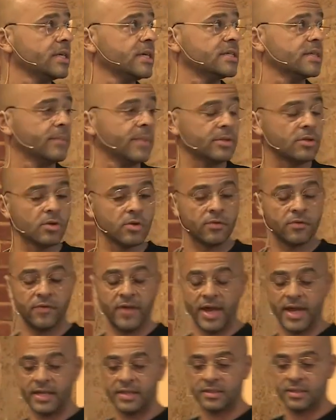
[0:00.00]
As a matter of
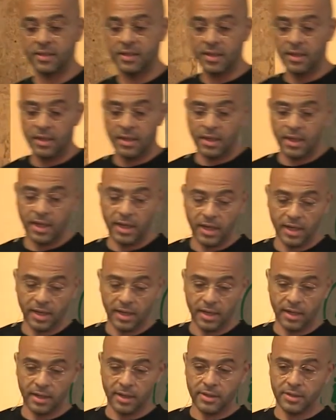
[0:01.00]
fact,
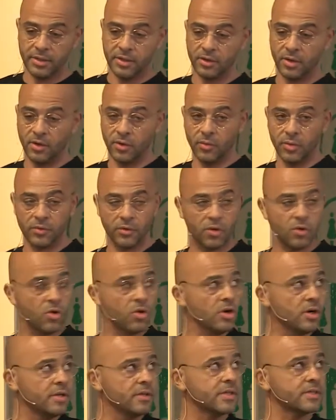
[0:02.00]
with
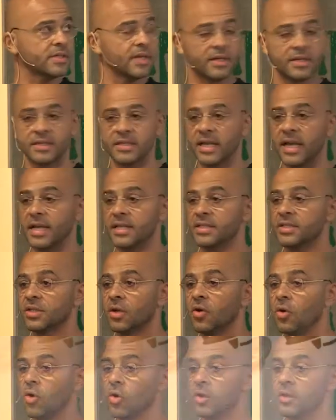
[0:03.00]
all the success,
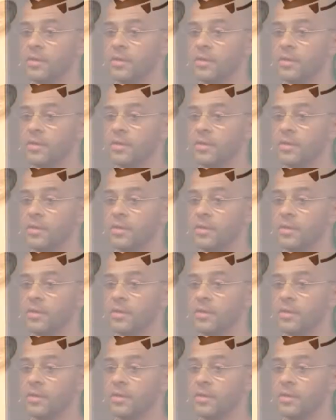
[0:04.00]
all